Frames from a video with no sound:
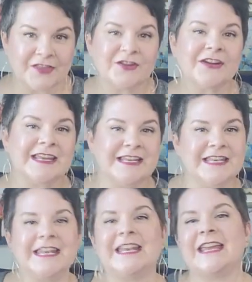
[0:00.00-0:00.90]
other
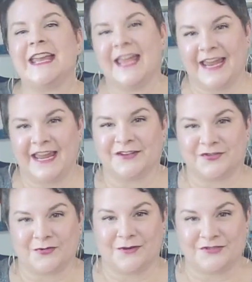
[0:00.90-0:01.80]
in knitting
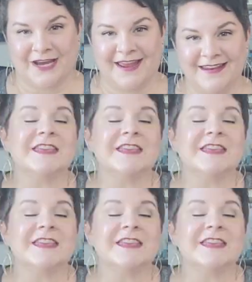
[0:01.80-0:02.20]
and crochet.